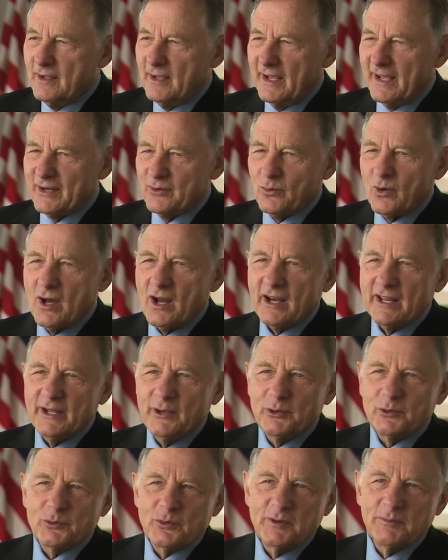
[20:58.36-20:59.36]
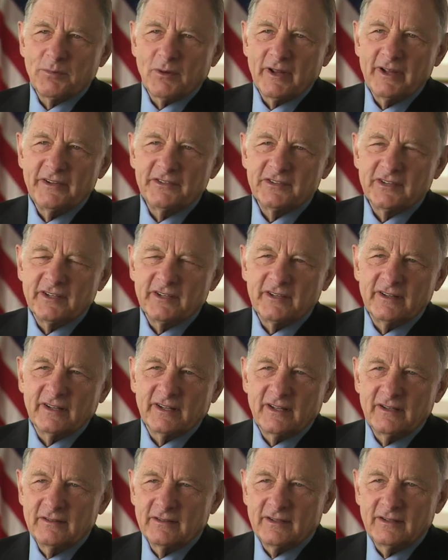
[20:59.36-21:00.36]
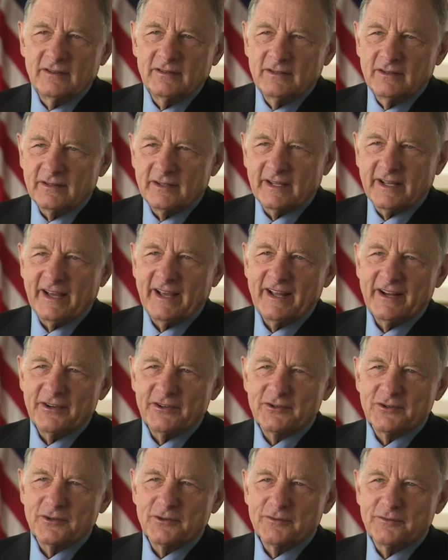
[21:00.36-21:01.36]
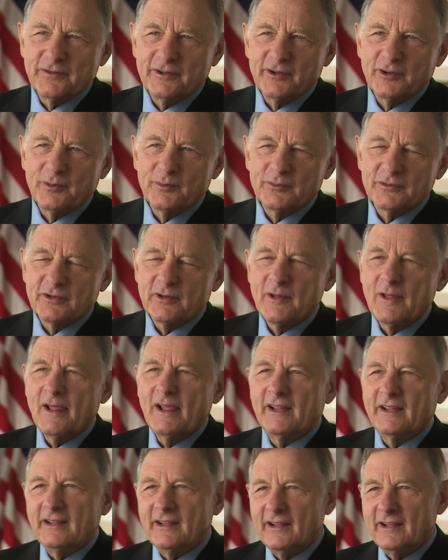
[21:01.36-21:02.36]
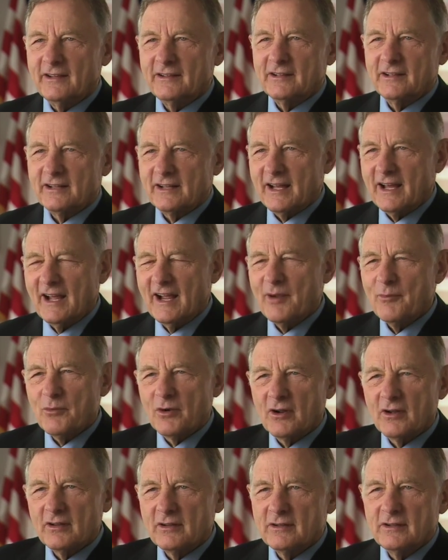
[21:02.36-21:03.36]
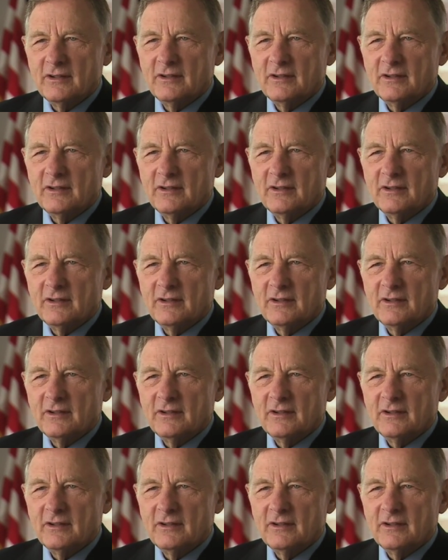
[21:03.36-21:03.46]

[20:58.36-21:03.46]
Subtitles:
and while he was replacing the canister of films into the camera,